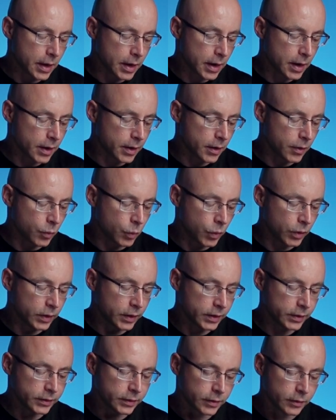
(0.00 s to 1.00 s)

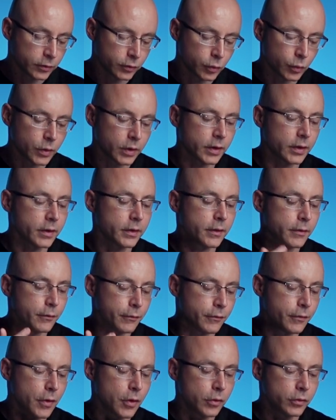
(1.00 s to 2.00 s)
120
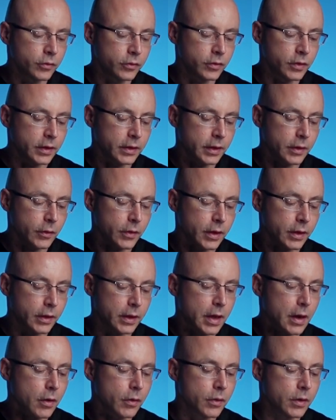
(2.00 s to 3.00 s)
volts, and then you
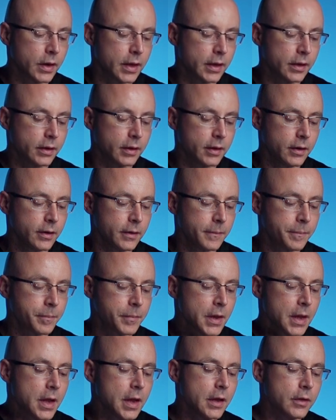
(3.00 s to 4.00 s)
hit calculate here.
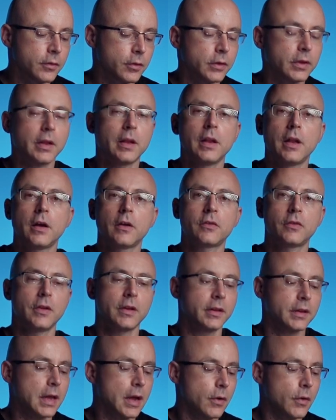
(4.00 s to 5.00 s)
So the Lux
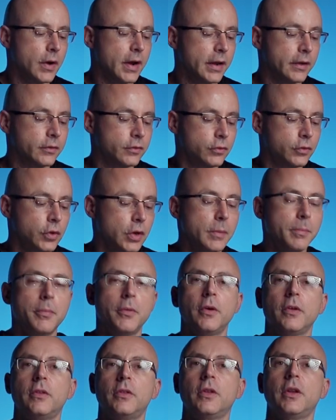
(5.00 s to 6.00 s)
Litaco has
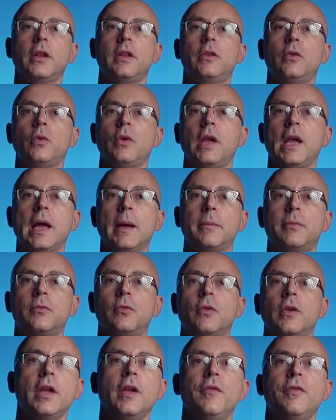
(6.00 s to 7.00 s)
3.33 amps.
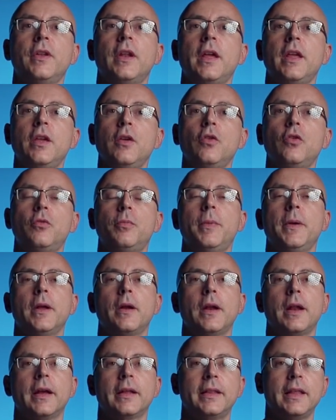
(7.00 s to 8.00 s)
So even a huge
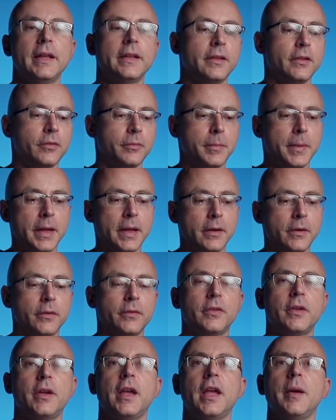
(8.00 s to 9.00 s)
panel like that, these
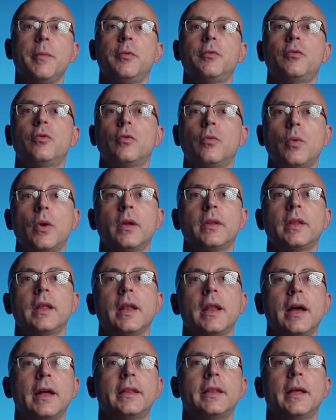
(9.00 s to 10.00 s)
batteries are able to run the
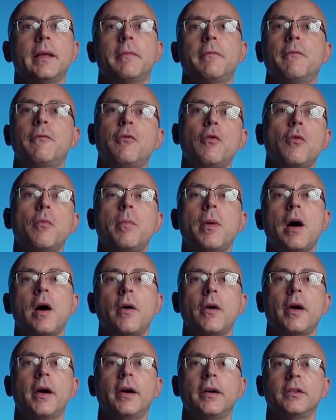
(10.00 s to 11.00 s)
light at full
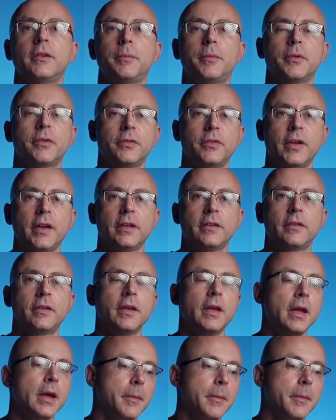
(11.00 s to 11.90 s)
power 100%,